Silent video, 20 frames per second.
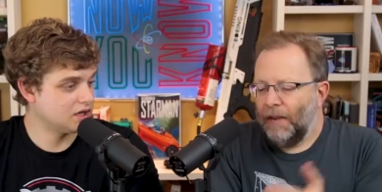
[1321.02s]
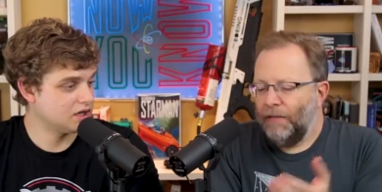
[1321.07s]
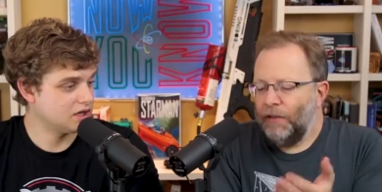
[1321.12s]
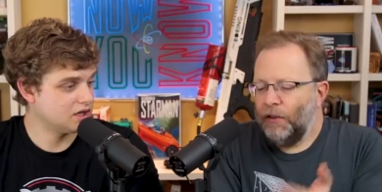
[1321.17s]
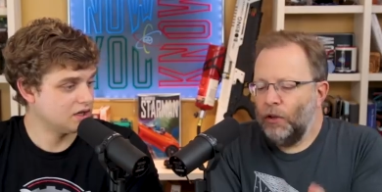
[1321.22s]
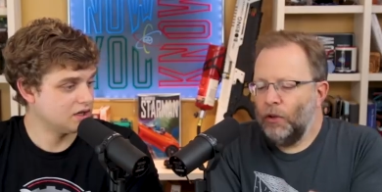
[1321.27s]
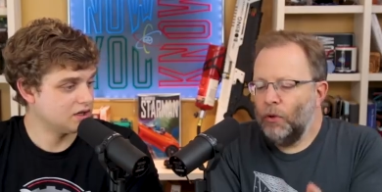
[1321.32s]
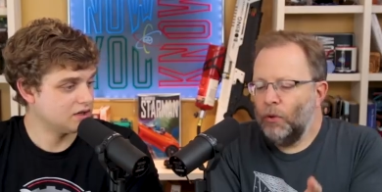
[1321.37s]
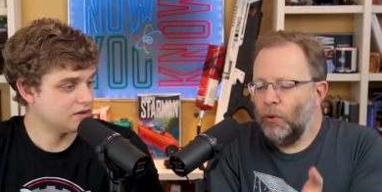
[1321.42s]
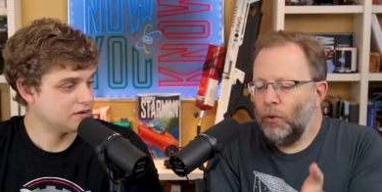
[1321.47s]

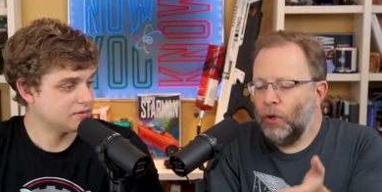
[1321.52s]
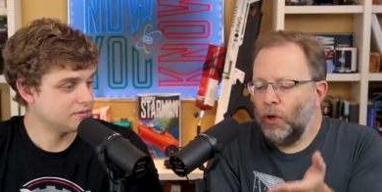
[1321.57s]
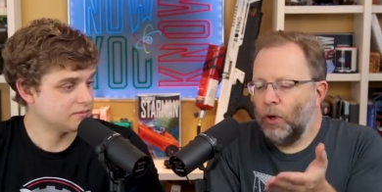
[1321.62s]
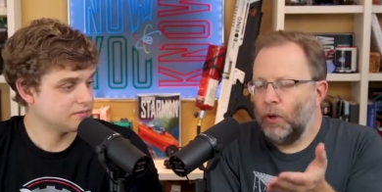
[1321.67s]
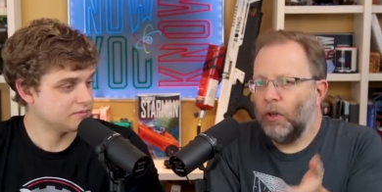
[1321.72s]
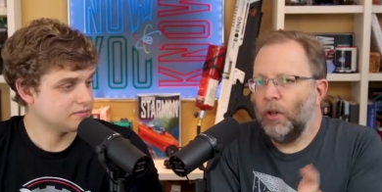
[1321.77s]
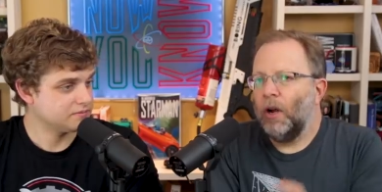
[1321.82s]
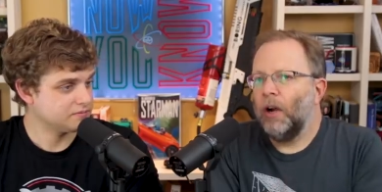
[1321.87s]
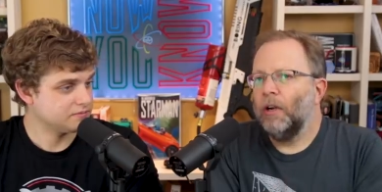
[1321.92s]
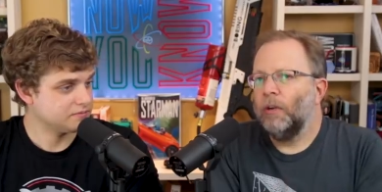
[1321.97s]
Speaker 1: If you
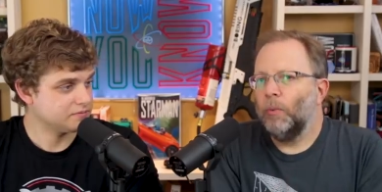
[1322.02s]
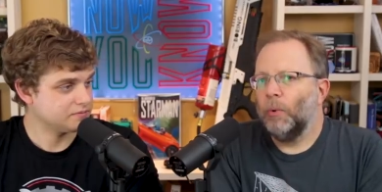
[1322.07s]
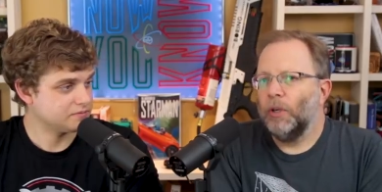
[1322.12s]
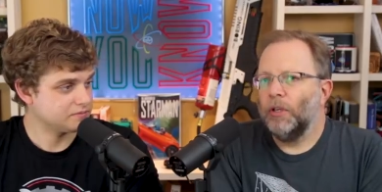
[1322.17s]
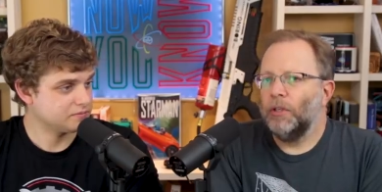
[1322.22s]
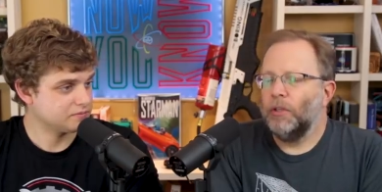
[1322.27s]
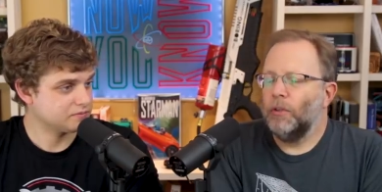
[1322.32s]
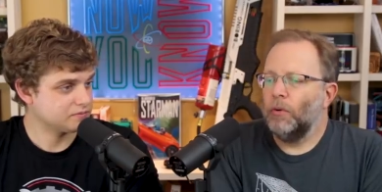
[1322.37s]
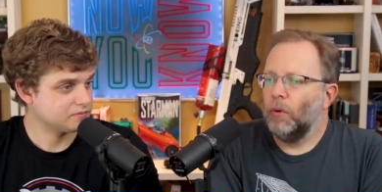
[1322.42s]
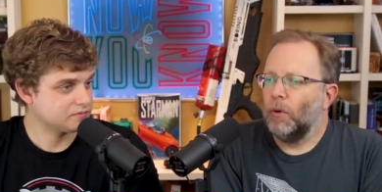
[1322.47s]
go to the
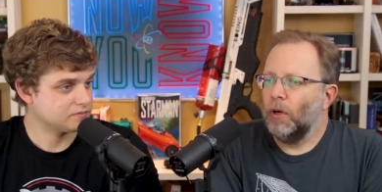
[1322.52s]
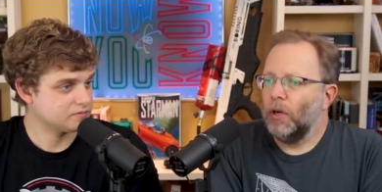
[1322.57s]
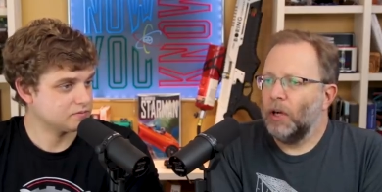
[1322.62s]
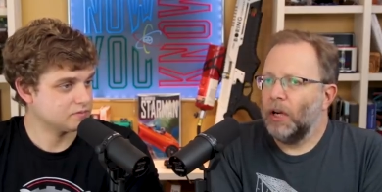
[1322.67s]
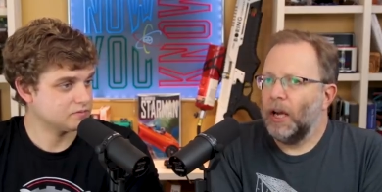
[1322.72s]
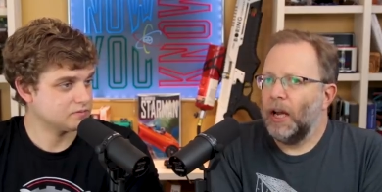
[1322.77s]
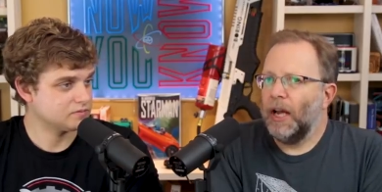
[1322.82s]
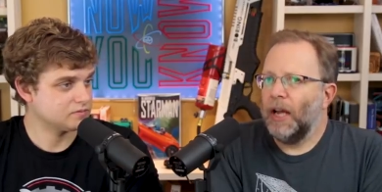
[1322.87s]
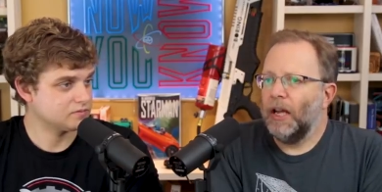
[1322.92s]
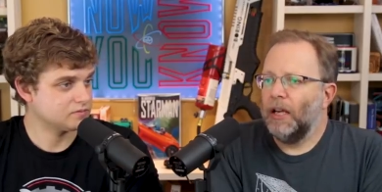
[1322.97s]
hardware
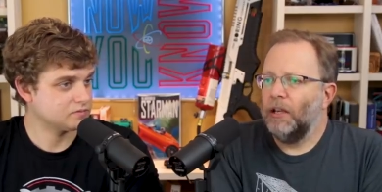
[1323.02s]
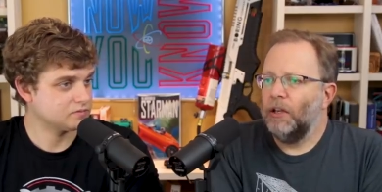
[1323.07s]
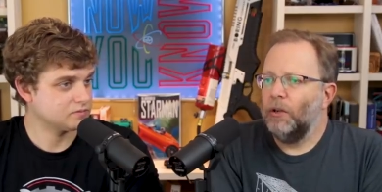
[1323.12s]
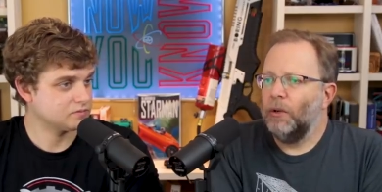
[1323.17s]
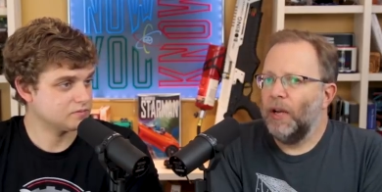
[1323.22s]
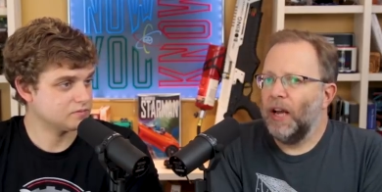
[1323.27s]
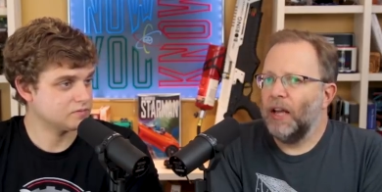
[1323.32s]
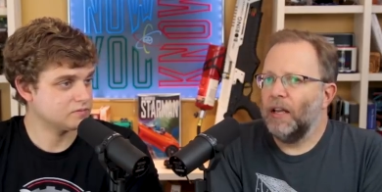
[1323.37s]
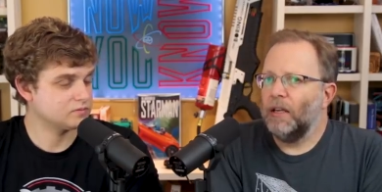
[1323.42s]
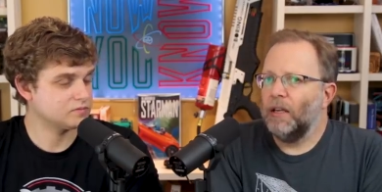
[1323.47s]
store and
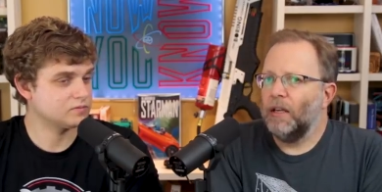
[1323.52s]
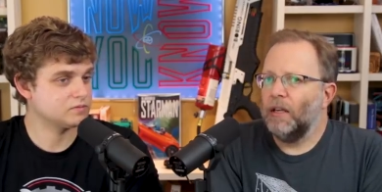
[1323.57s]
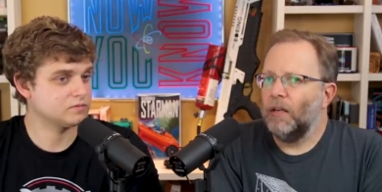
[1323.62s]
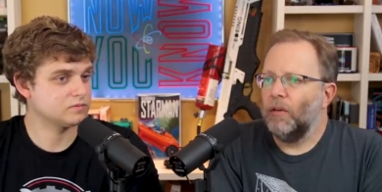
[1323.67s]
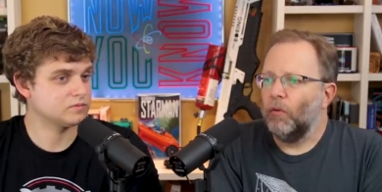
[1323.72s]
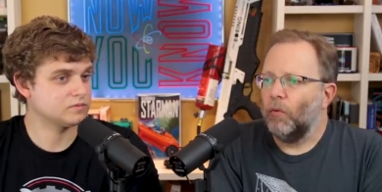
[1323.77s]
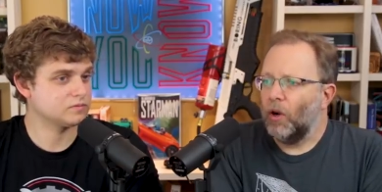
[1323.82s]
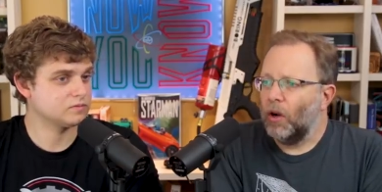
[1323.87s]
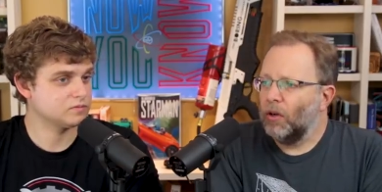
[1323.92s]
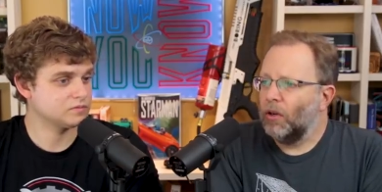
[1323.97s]
you get
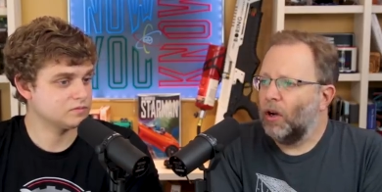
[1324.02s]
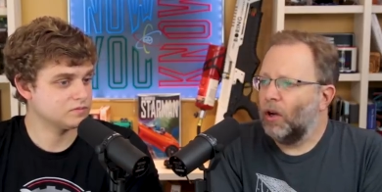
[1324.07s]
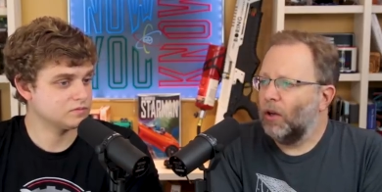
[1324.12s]
the wrong